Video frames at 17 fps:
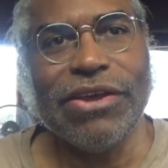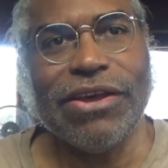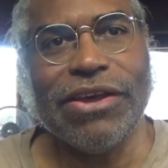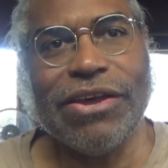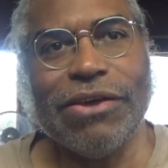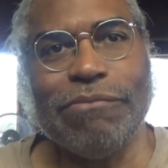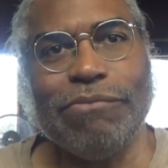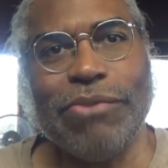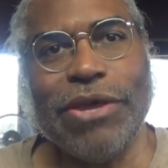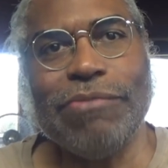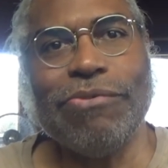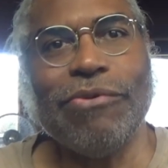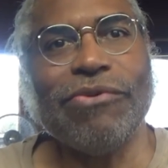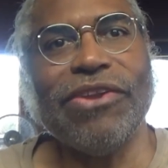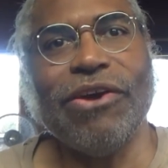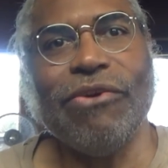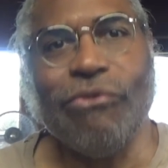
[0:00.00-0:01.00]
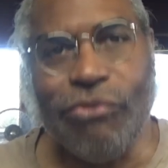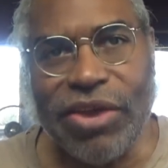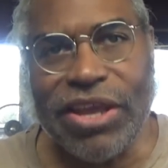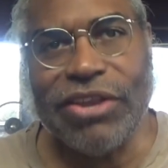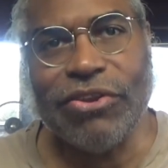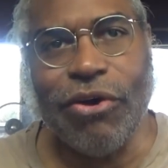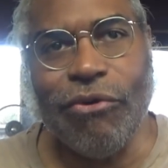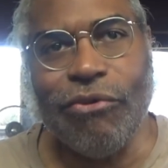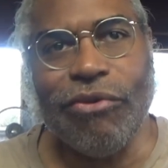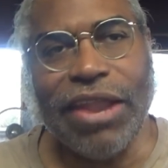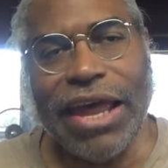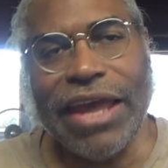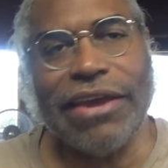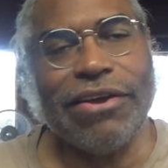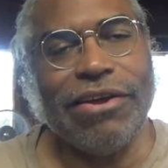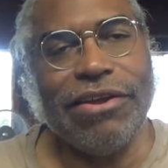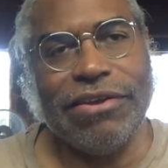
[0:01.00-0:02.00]
uh, people that we don't
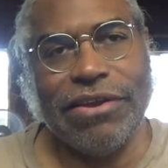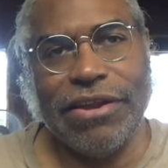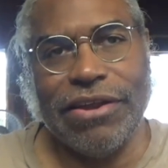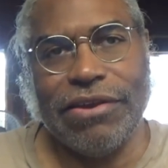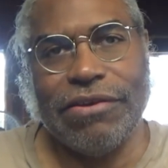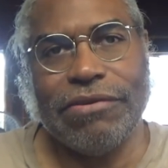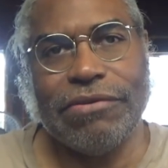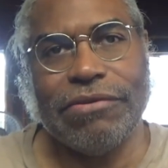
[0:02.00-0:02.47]
like on there.